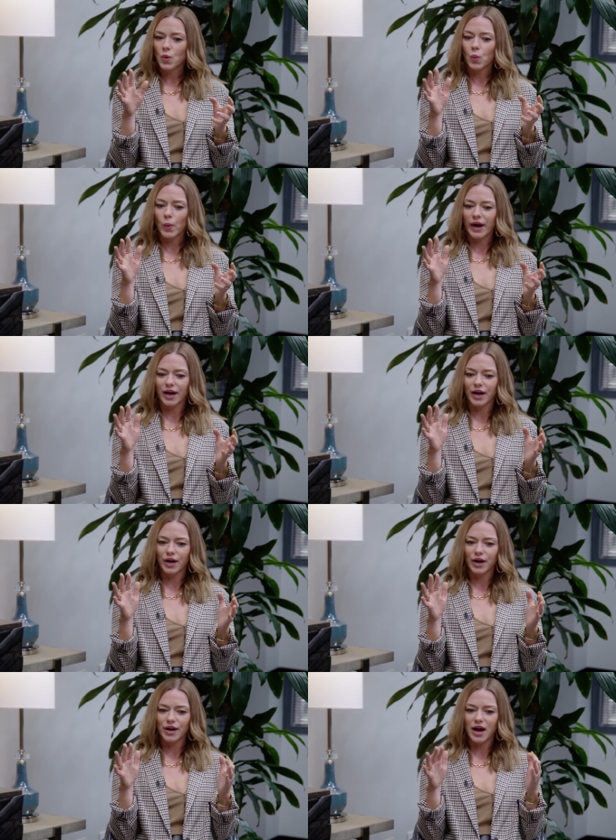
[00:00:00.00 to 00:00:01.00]

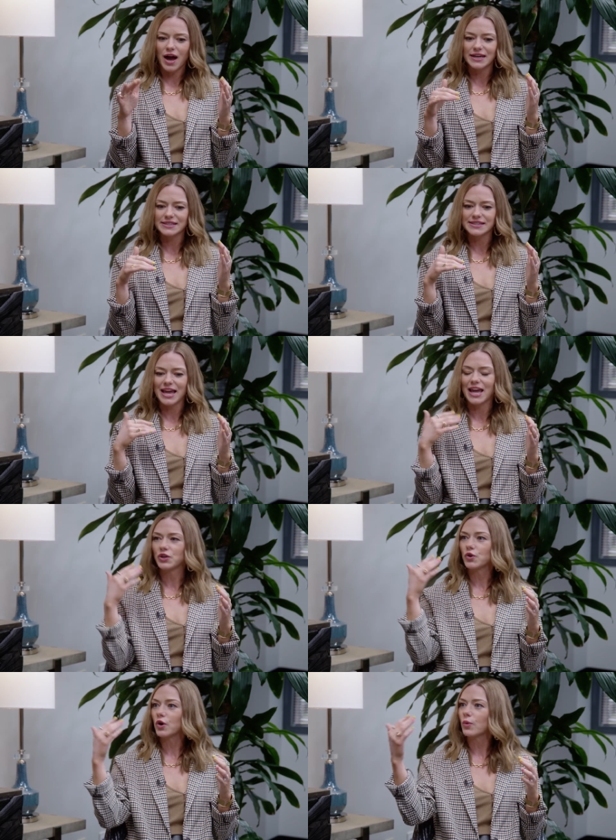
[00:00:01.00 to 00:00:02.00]
where God is saying
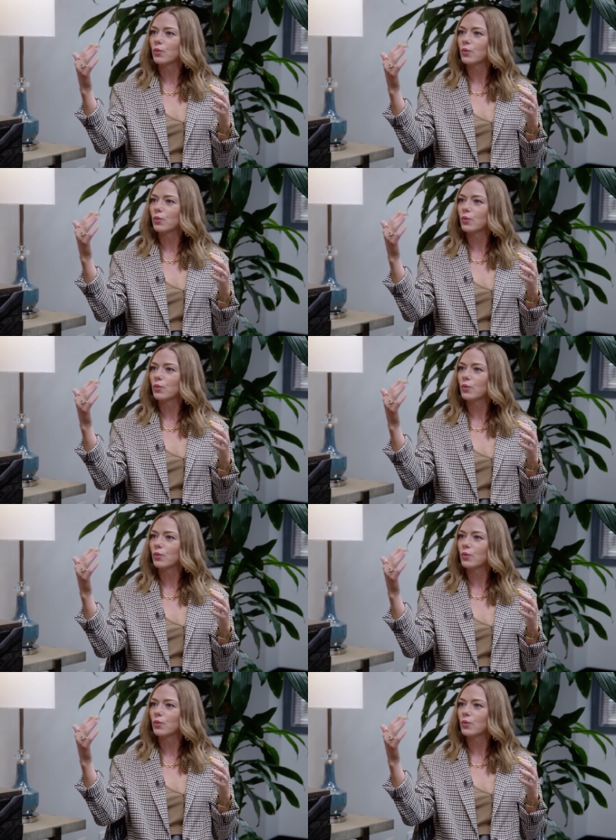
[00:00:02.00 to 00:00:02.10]
you're a